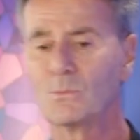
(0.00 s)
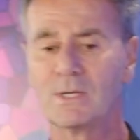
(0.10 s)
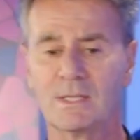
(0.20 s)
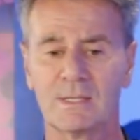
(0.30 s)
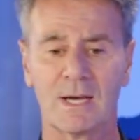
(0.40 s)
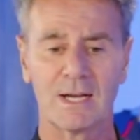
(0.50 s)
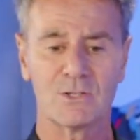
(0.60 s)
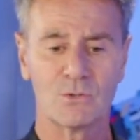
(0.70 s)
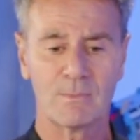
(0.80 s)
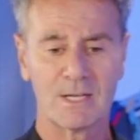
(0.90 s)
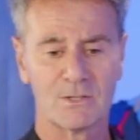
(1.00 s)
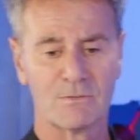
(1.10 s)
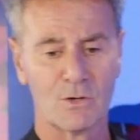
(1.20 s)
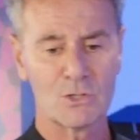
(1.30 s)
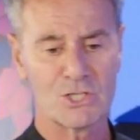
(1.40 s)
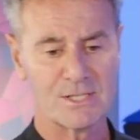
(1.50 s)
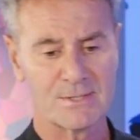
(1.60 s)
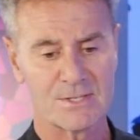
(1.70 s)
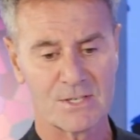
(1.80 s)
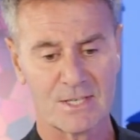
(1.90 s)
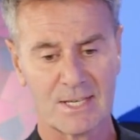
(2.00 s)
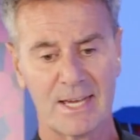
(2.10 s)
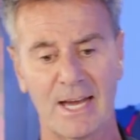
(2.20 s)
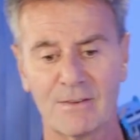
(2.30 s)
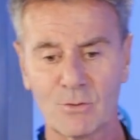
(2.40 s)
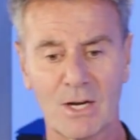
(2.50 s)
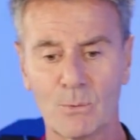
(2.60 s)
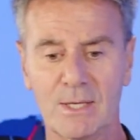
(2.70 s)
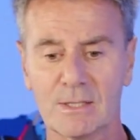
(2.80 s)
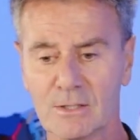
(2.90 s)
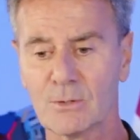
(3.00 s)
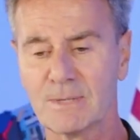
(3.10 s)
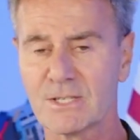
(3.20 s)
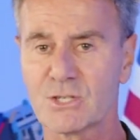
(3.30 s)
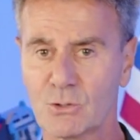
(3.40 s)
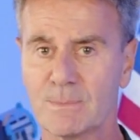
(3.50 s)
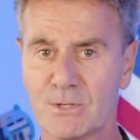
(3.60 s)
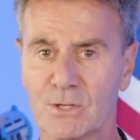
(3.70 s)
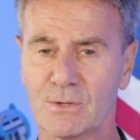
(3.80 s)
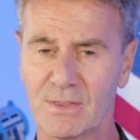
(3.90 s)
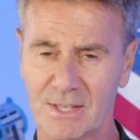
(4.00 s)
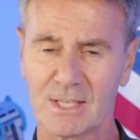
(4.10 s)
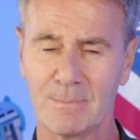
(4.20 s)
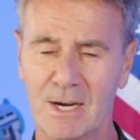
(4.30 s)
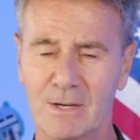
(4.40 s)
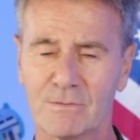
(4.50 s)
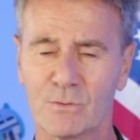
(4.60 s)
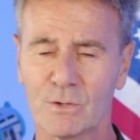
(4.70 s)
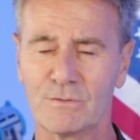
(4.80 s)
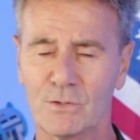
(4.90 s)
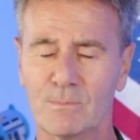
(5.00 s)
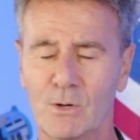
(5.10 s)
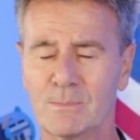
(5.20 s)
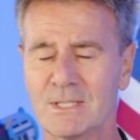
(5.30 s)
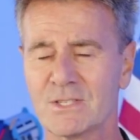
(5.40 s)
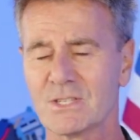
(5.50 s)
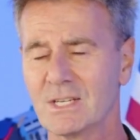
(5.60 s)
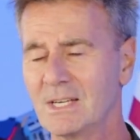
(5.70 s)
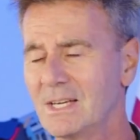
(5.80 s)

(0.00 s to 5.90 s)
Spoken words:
when I do my devotions, after I read a little bit of scripture and think about it for a few moments,